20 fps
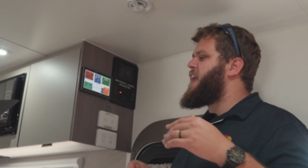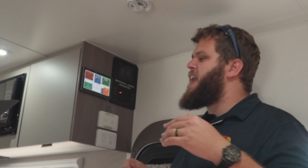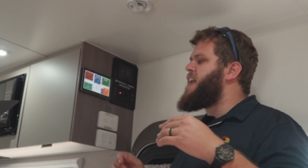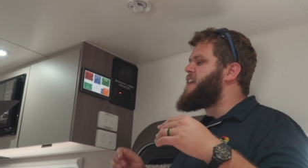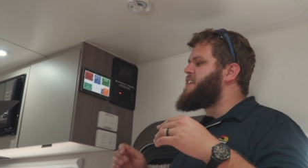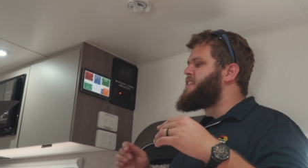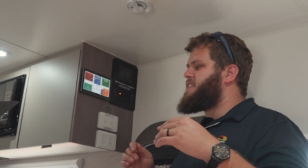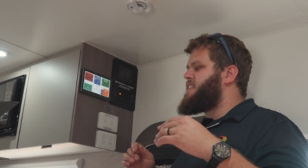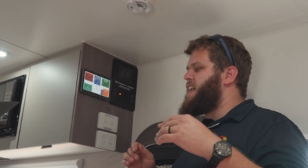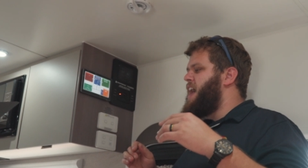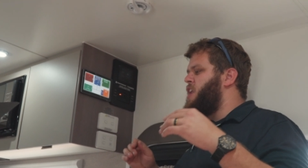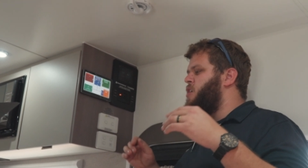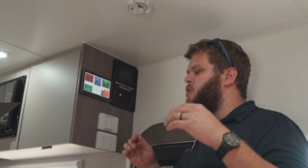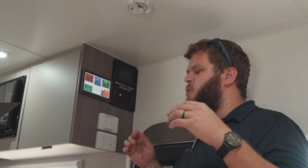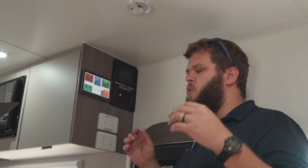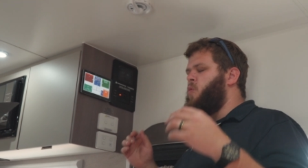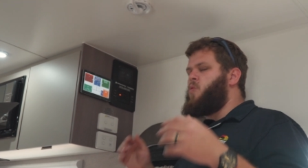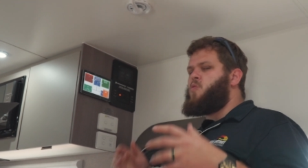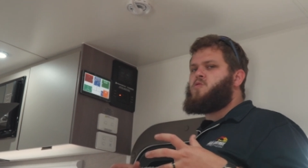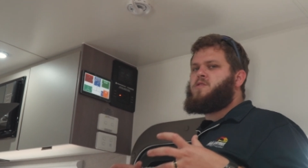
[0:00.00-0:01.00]
is that
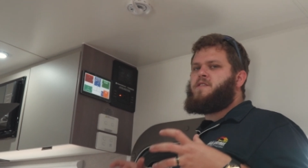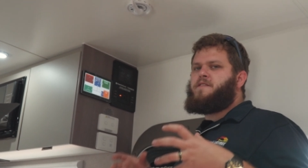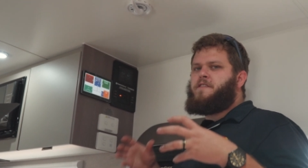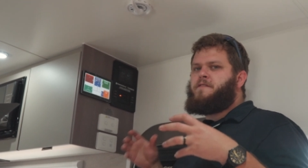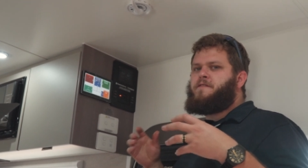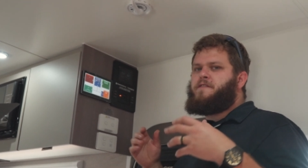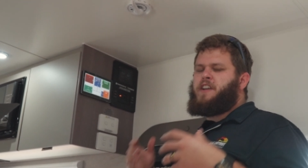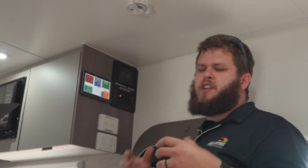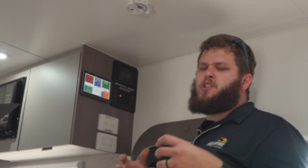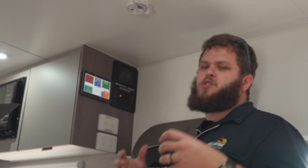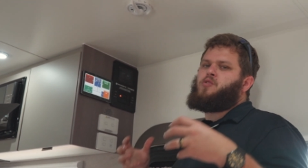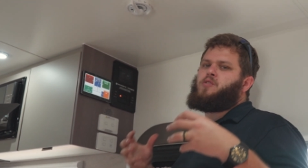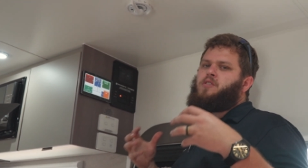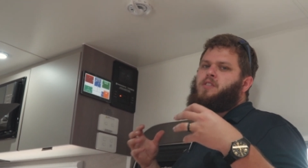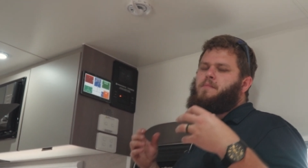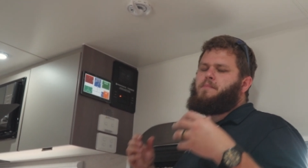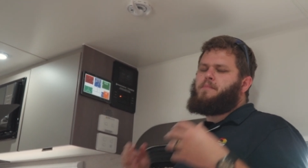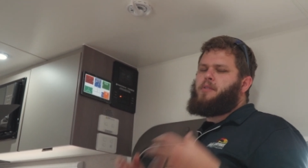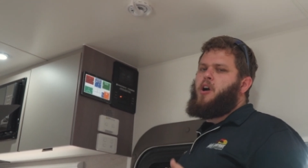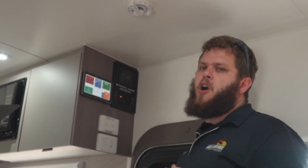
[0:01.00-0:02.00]
all of the Victron
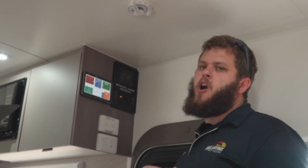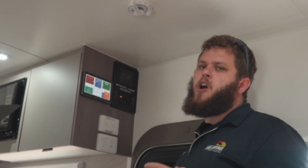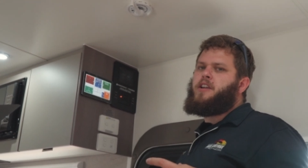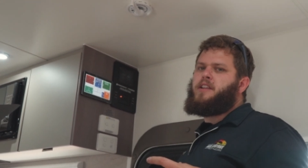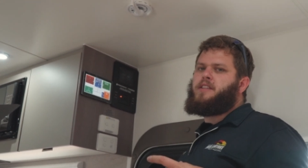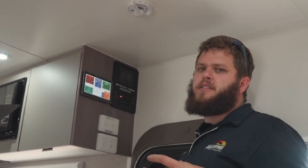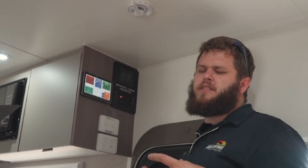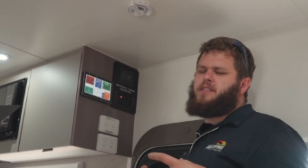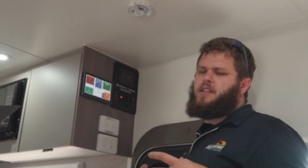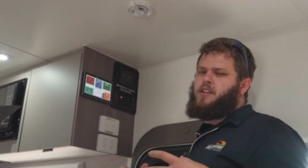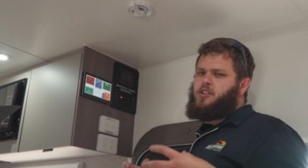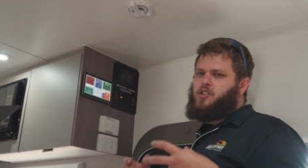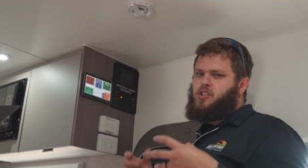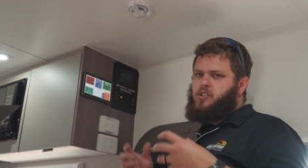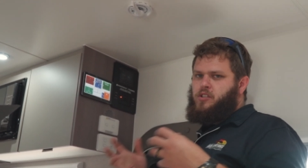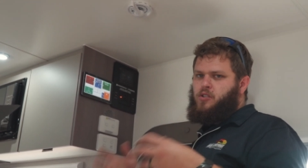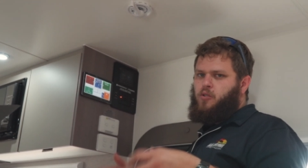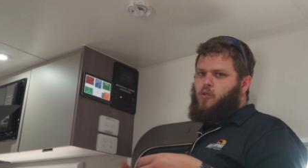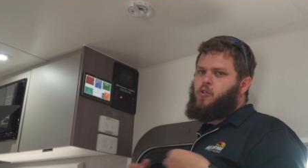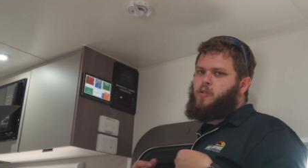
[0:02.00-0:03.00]
components
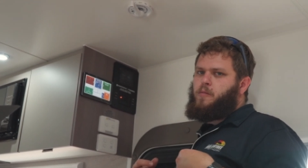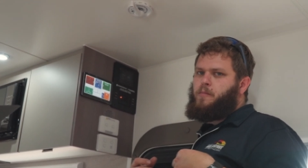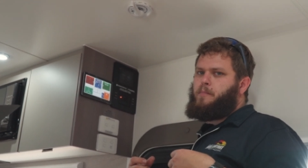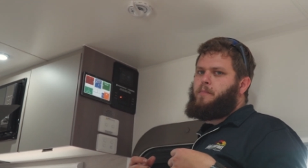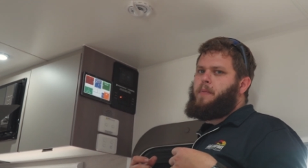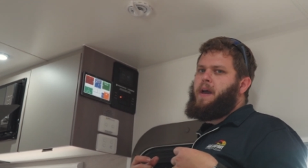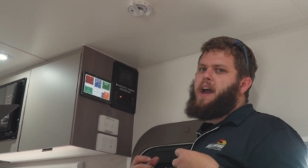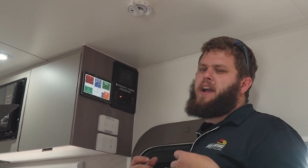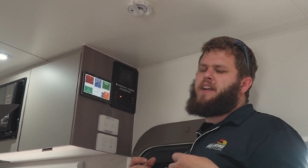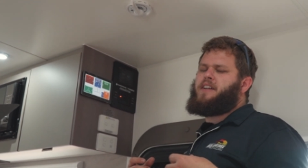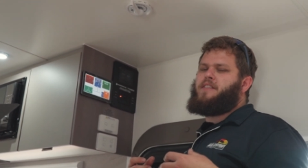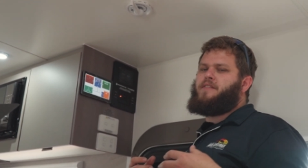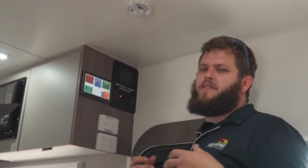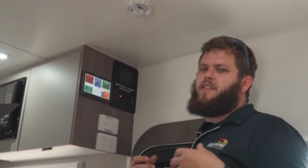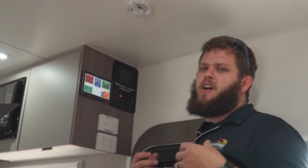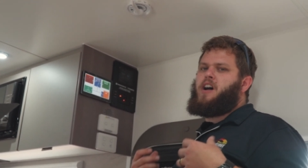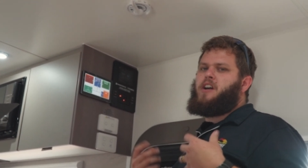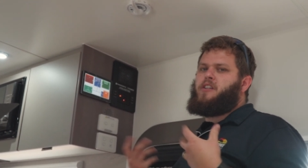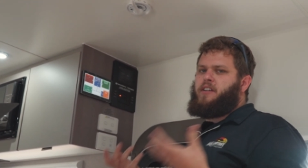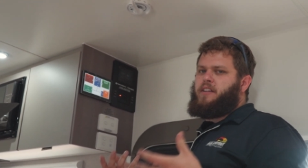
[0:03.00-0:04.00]
talk back
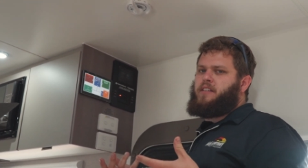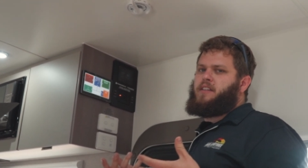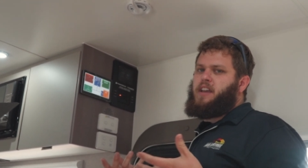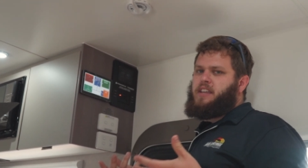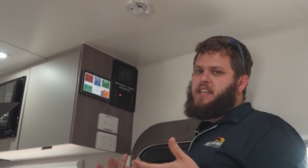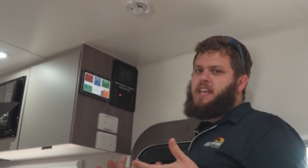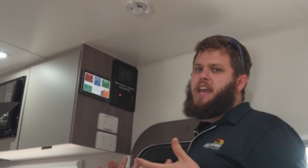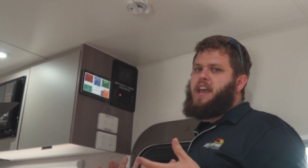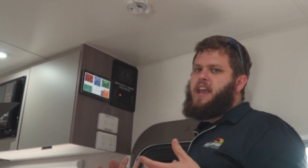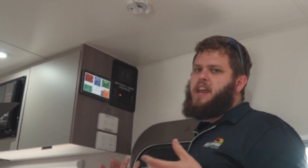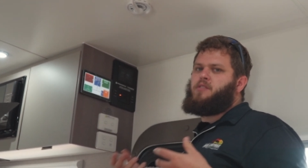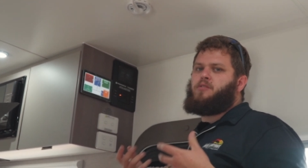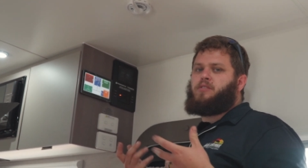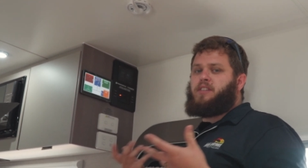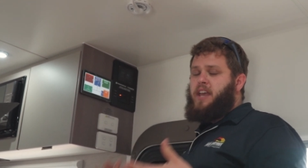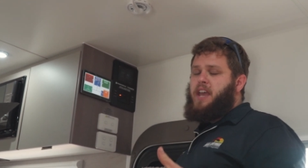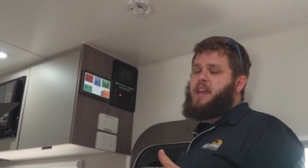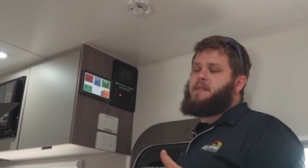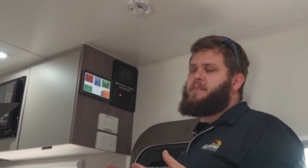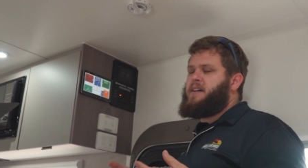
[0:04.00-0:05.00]
via a CAN or
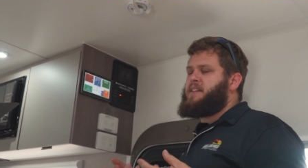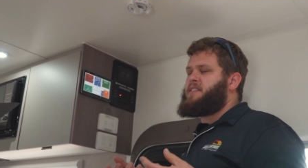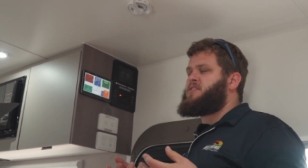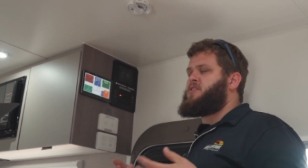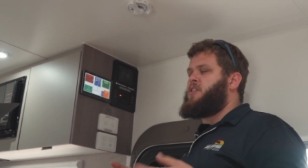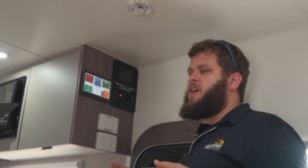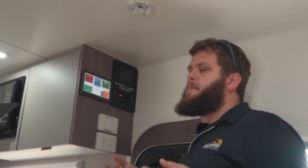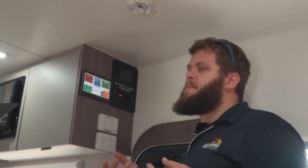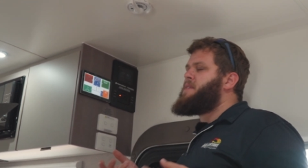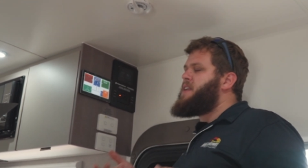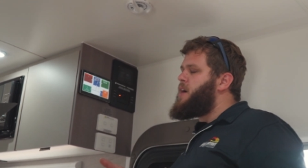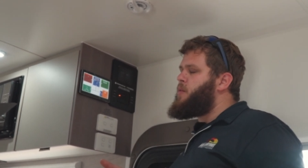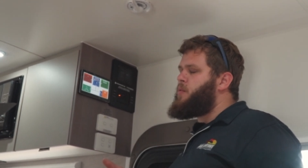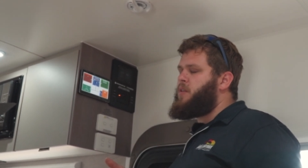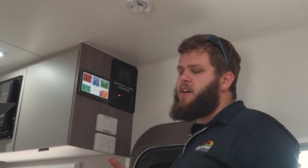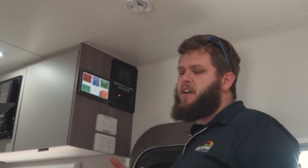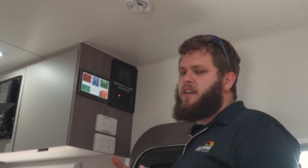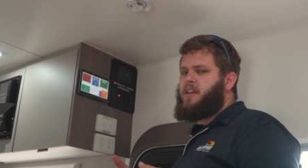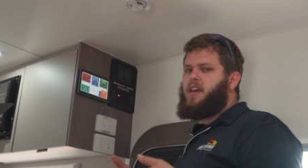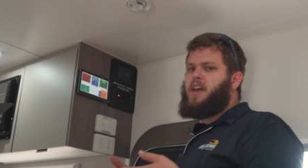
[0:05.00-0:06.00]
CAN bus top
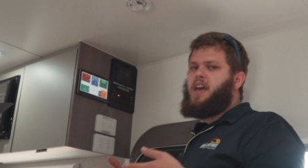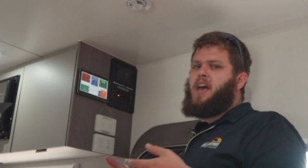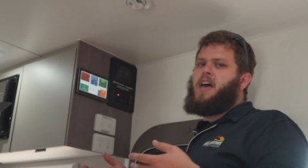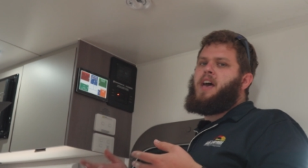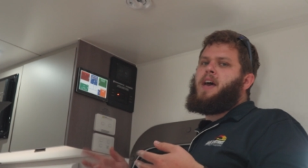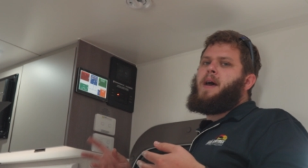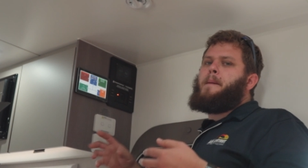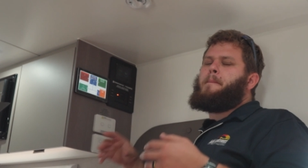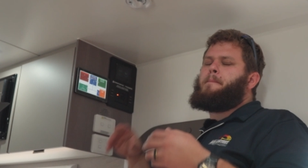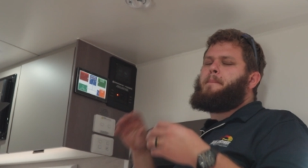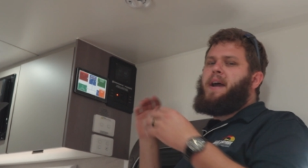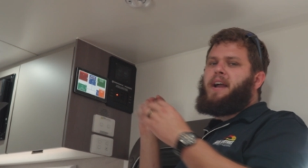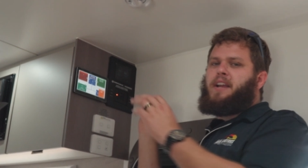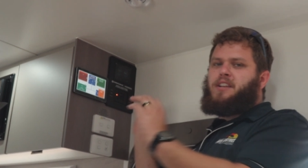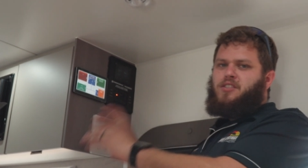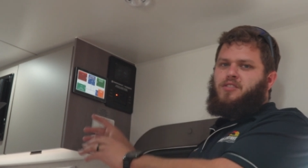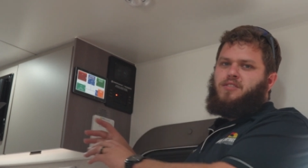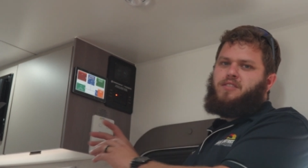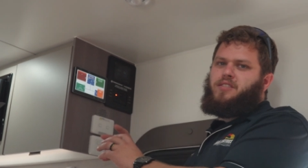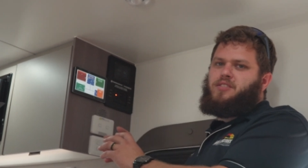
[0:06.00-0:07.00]
network back
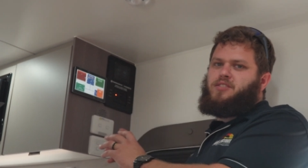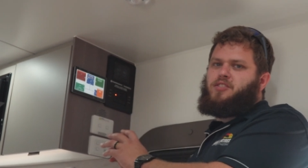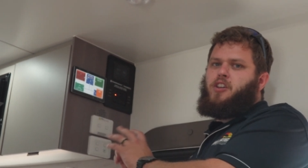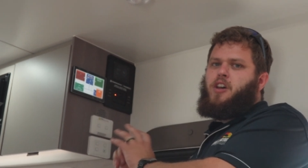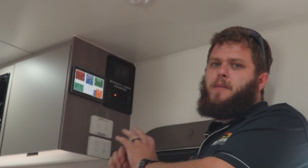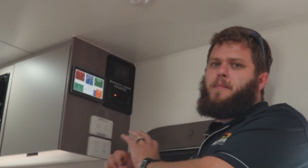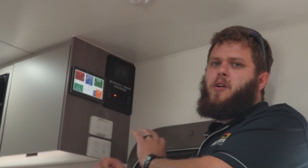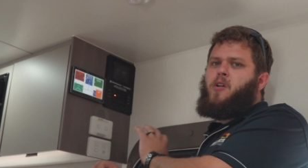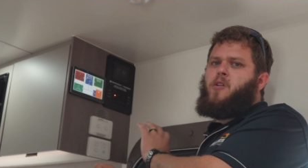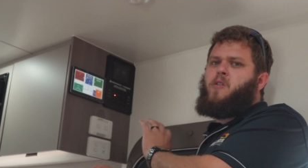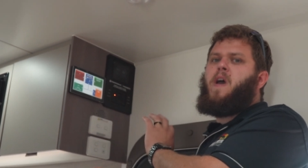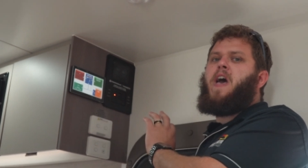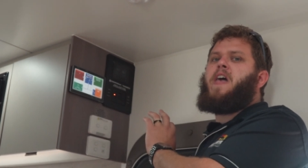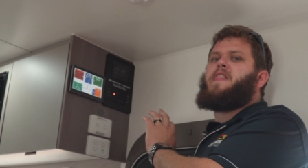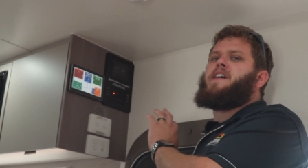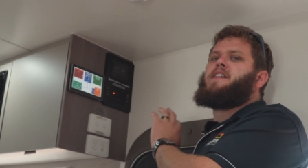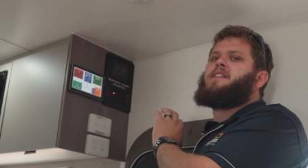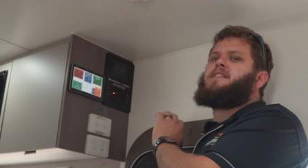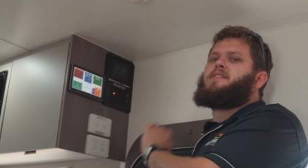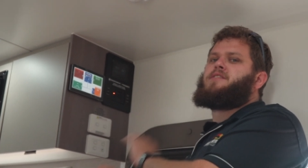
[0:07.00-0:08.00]
to the Cerbo and
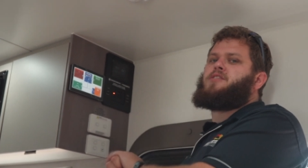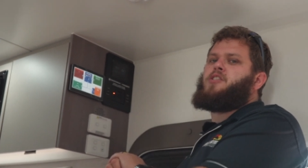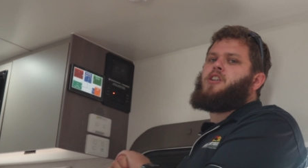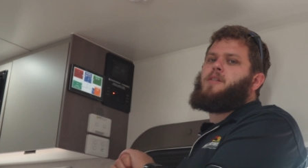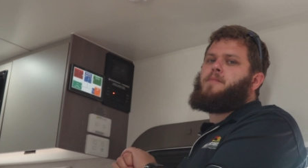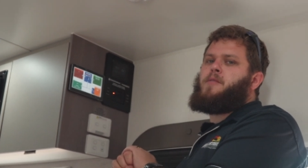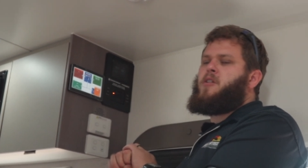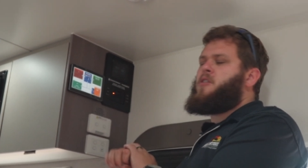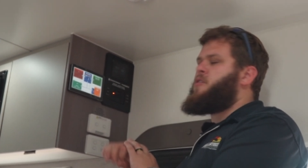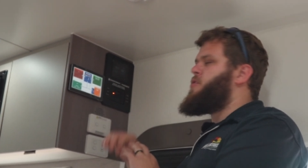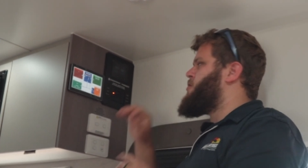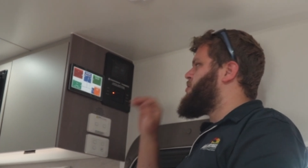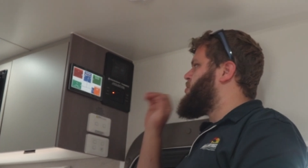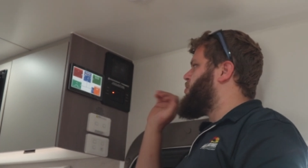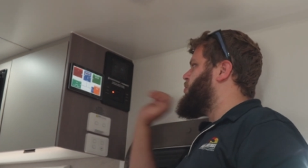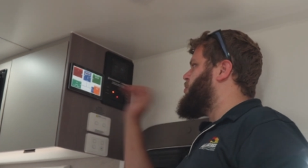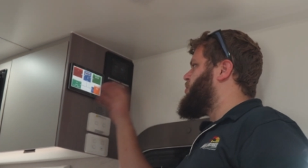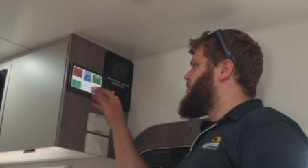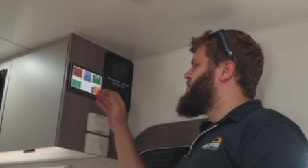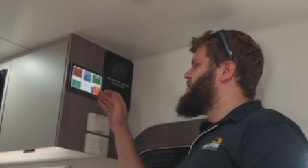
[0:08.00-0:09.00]
then Cerbo
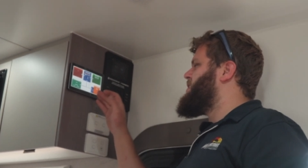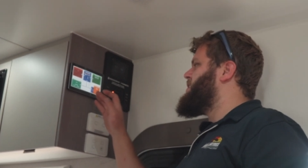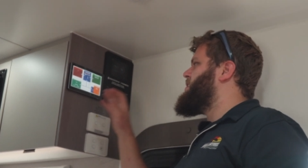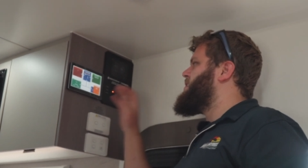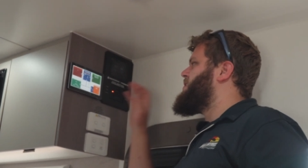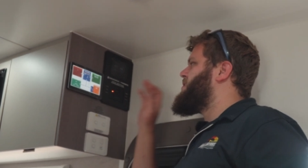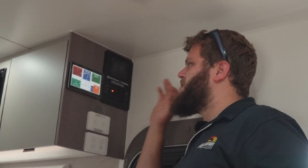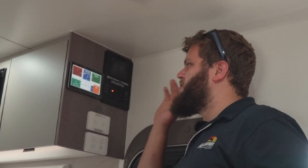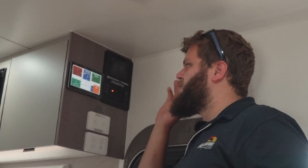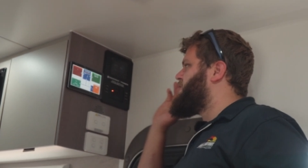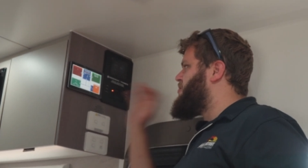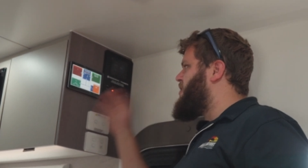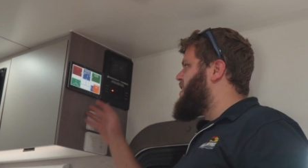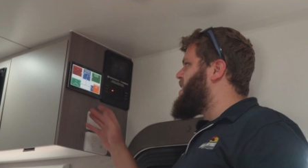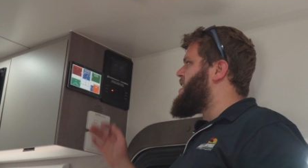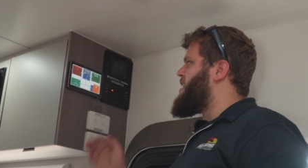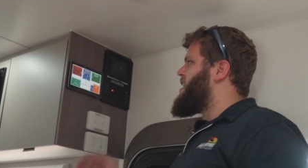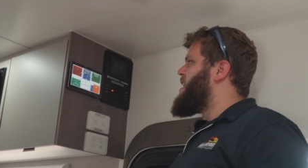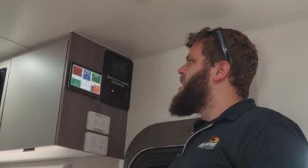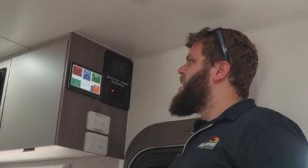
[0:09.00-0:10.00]
talks to this screen.